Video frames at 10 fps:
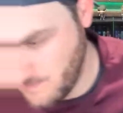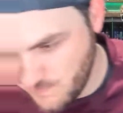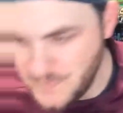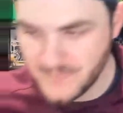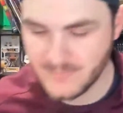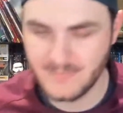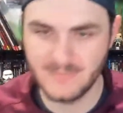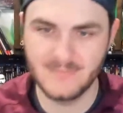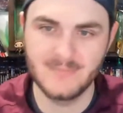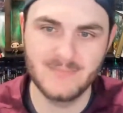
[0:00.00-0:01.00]

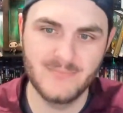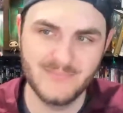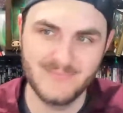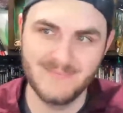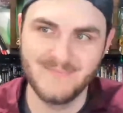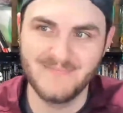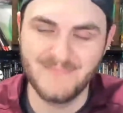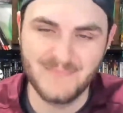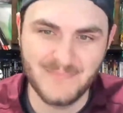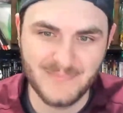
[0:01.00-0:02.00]

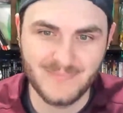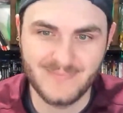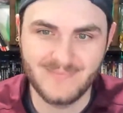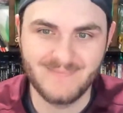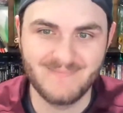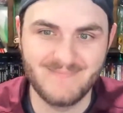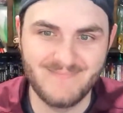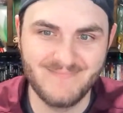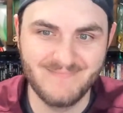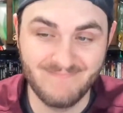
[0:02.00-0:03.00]

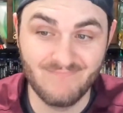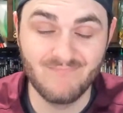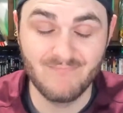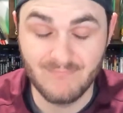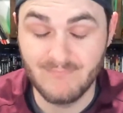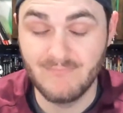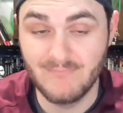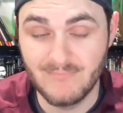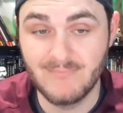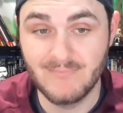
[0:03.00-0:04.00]

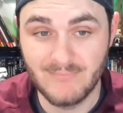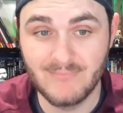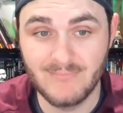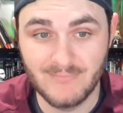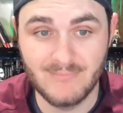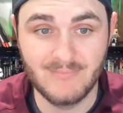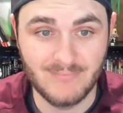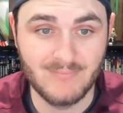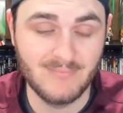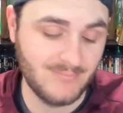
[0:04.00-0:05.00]

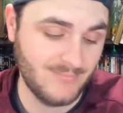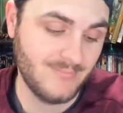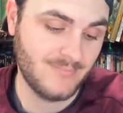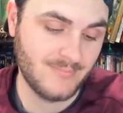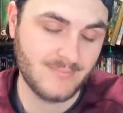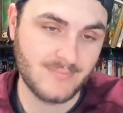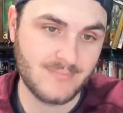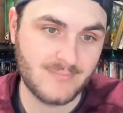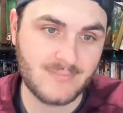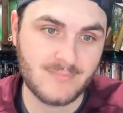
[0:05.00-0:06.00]

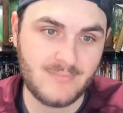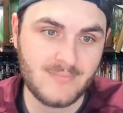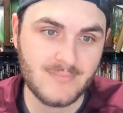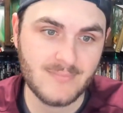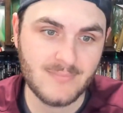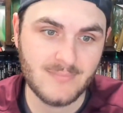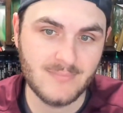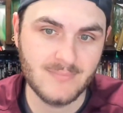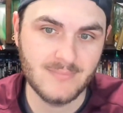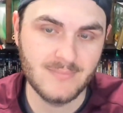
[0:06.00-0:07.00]

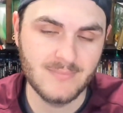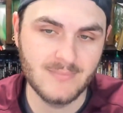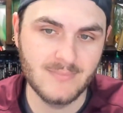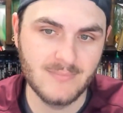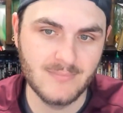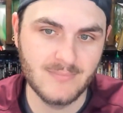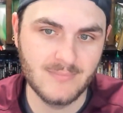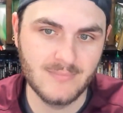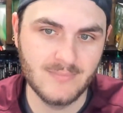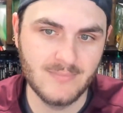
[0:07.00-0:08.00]
No words are spoken by the person on screen.